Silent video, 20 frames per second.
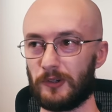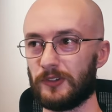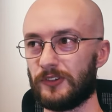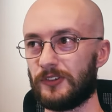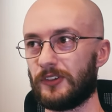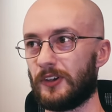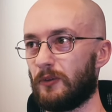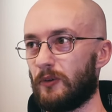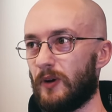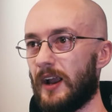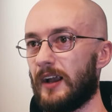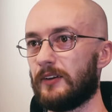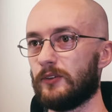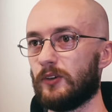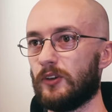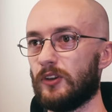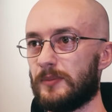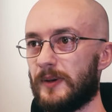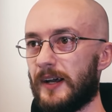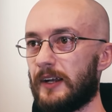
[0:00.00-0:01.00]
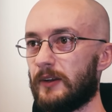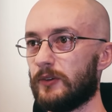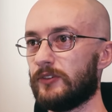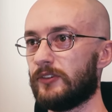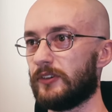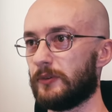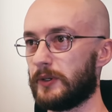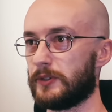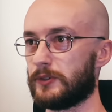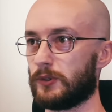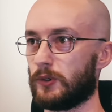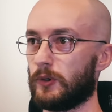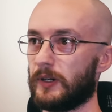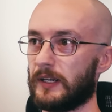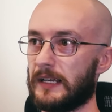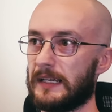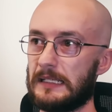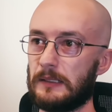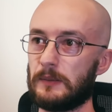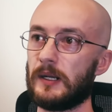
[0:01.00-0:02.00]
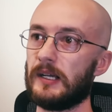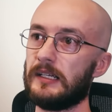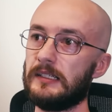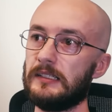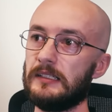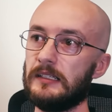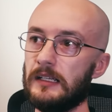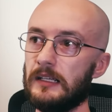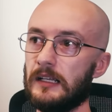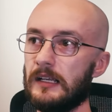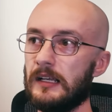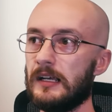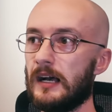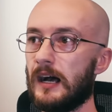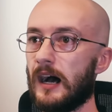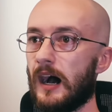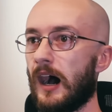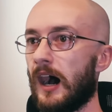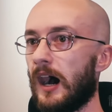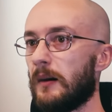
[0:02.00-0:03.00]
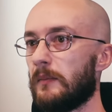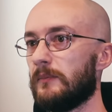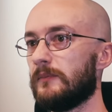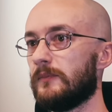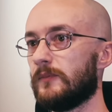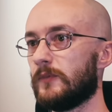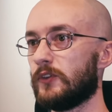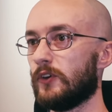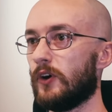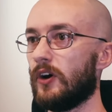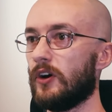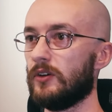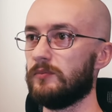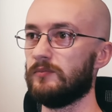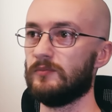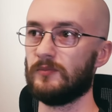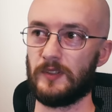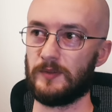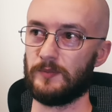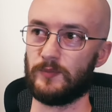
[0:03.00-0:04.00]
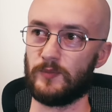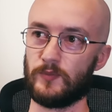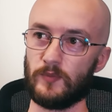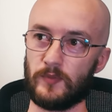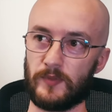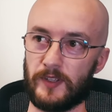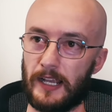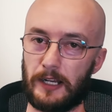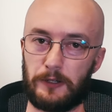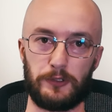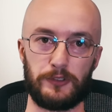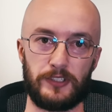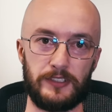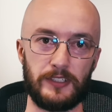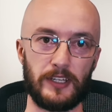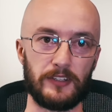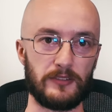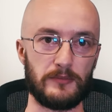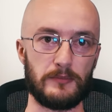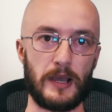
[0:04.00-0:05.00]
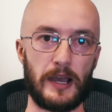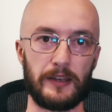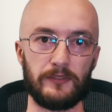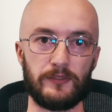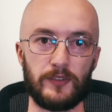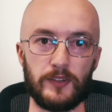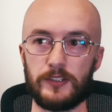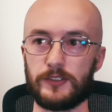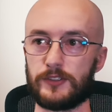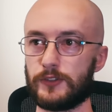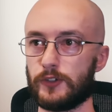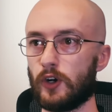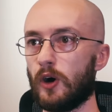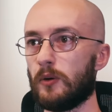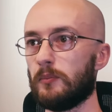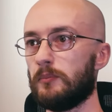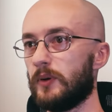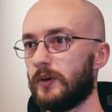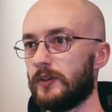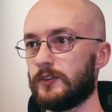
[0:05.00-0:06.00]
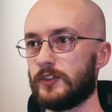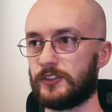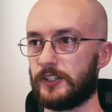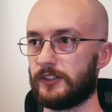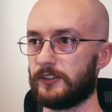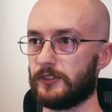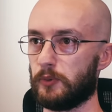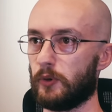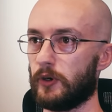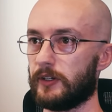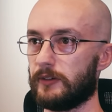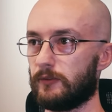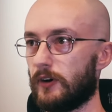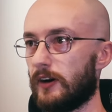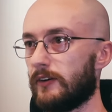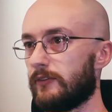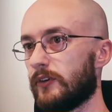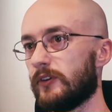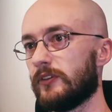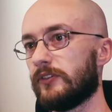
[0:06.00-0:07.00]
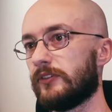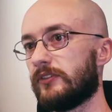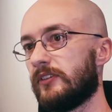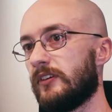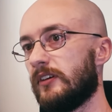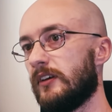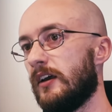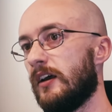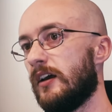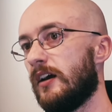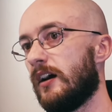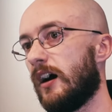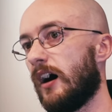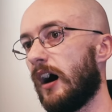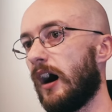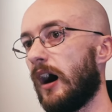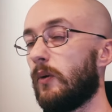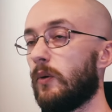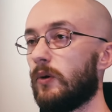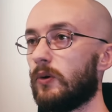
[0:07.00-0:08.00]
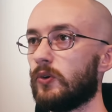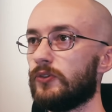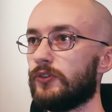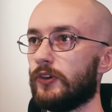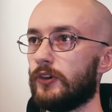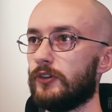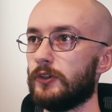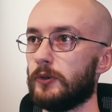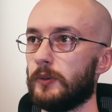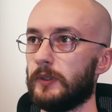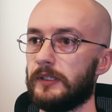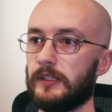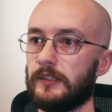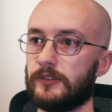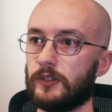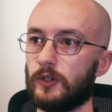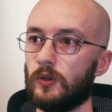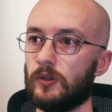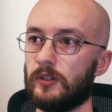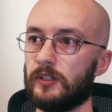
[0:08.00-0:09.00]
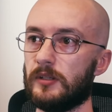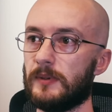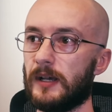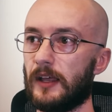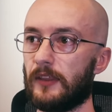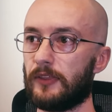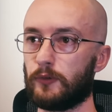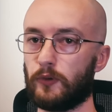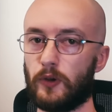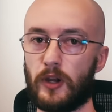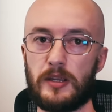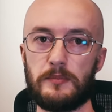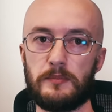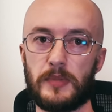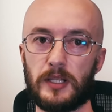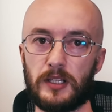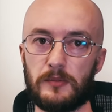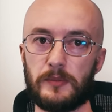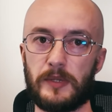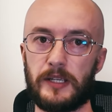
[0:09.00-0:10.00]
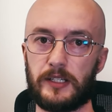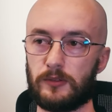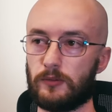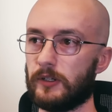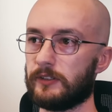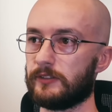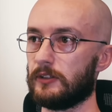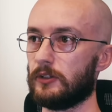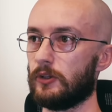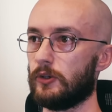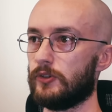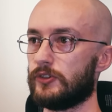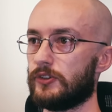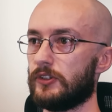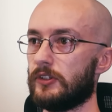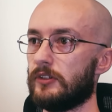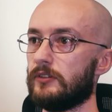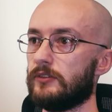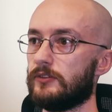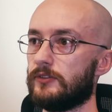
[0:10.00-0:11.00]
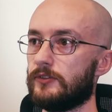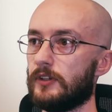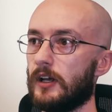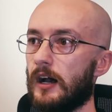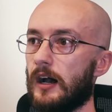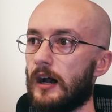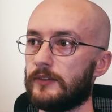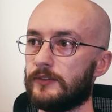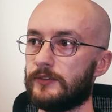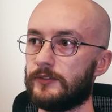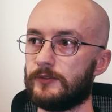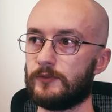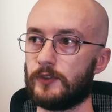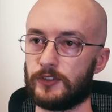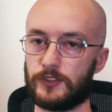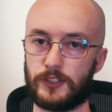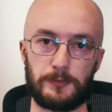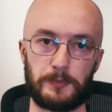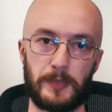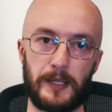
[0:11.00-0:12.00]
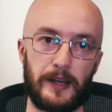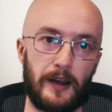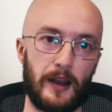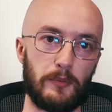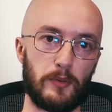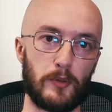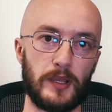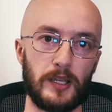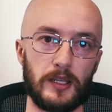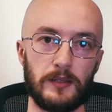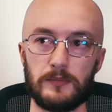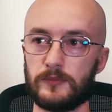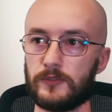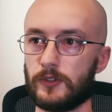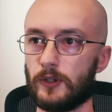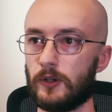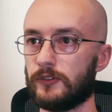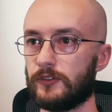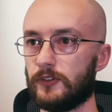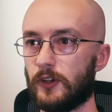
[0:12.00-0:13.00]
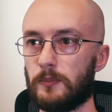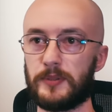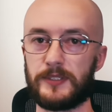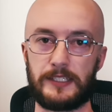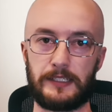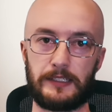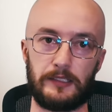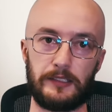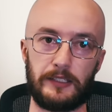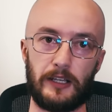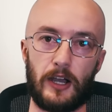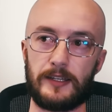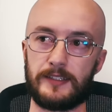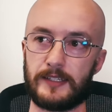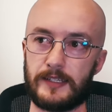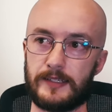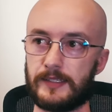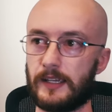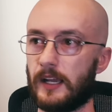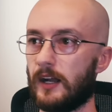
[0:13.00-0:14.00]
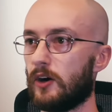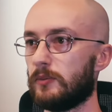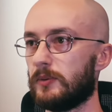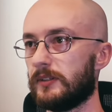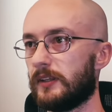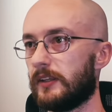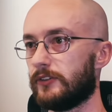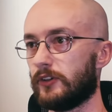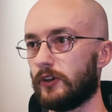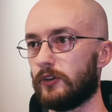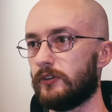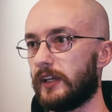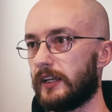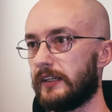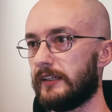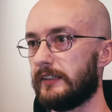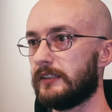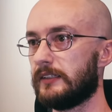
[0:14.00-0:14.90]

around all the panels that we're drawing anyway. So the accuracy doesn't matter for this job, but just as a point of reference. We're also doing this all in about 3 millimeter resolution, just to speed it up a bit. So it's not particularly high detail, but there's no need